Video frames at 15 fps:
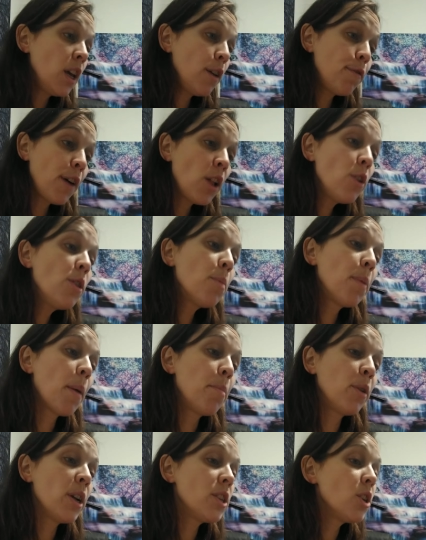He followed the
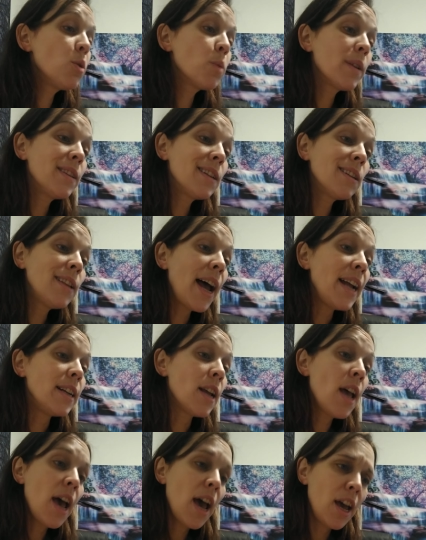preparations with
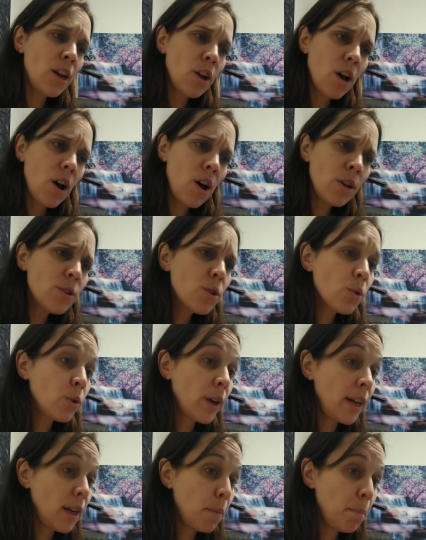delight and also
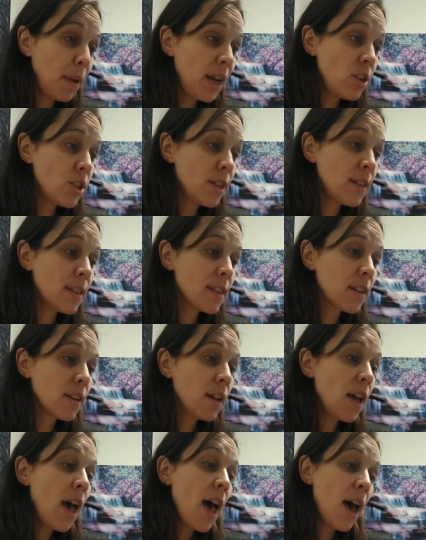great impatience.
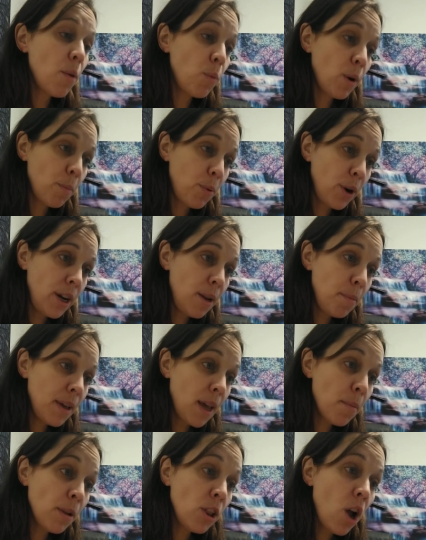At one point he
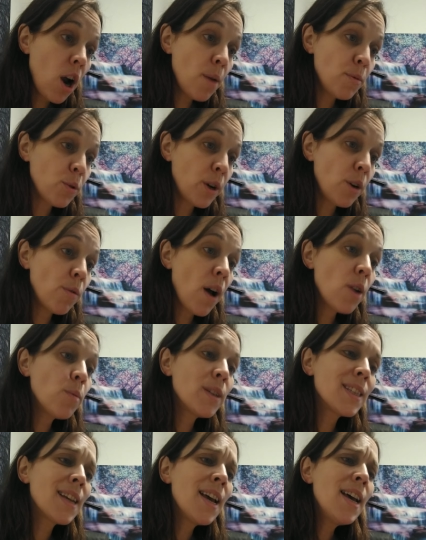became alarmed when Iran
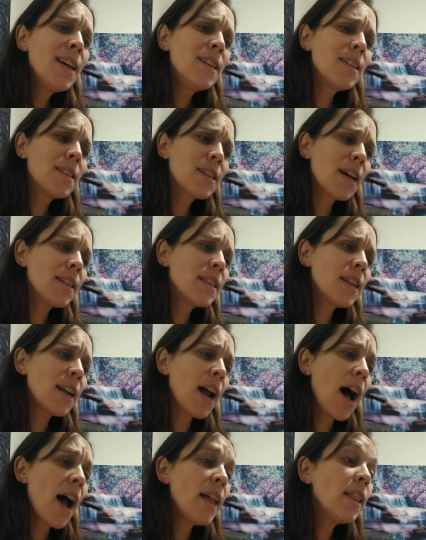was discussed
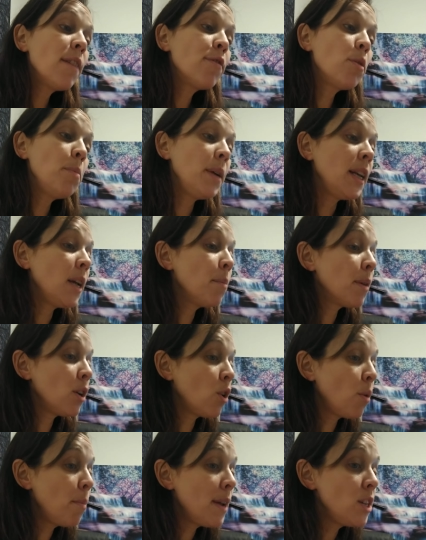at a high level meeting but
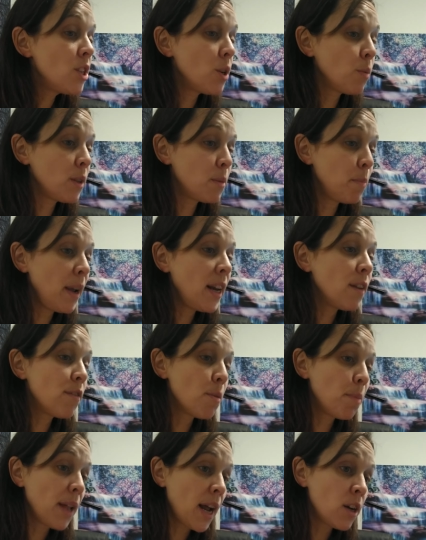no mention was made
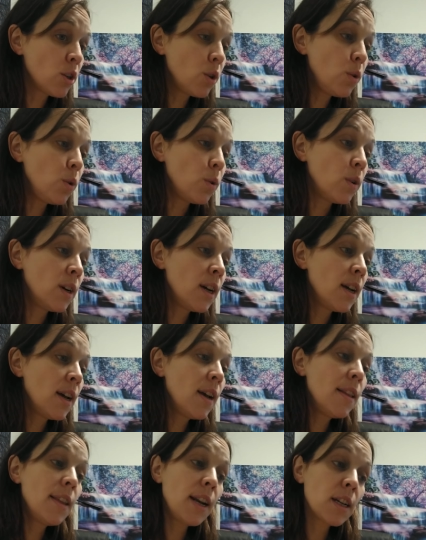of the planned coup.
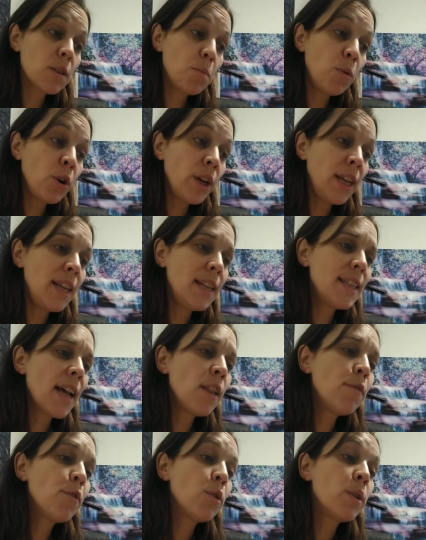The next morning he
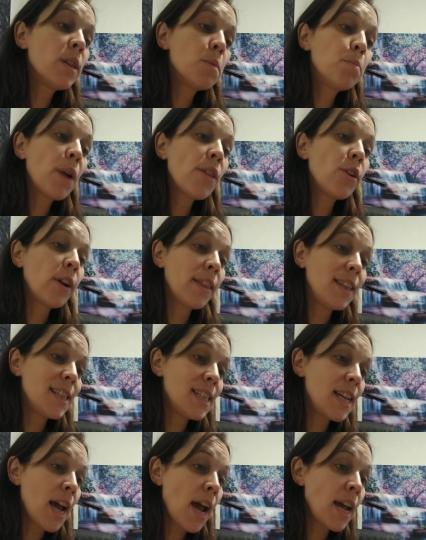telephoned his brother at the
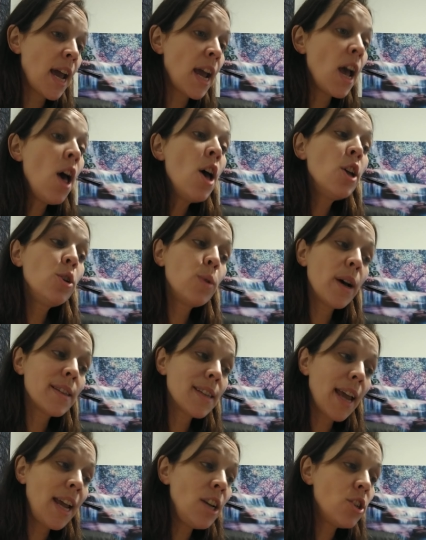CIA to
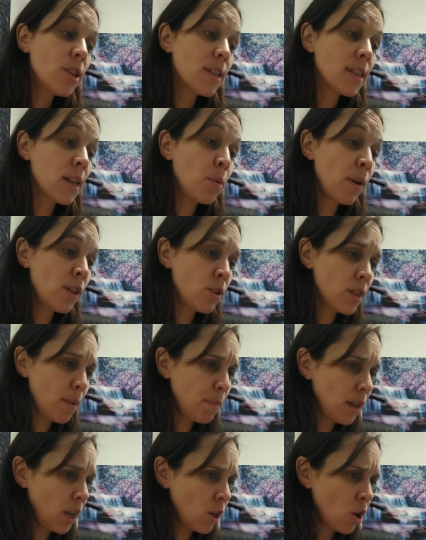ask anxiously whether
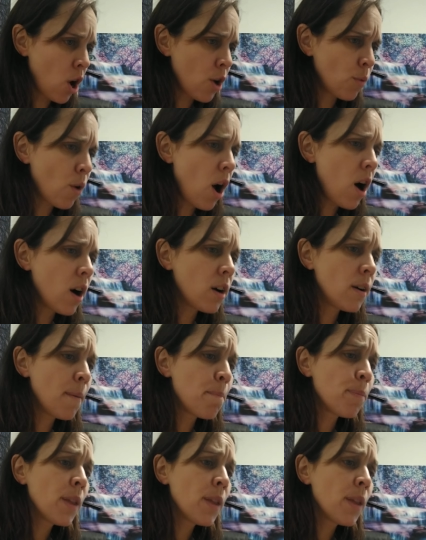something had gone wrong.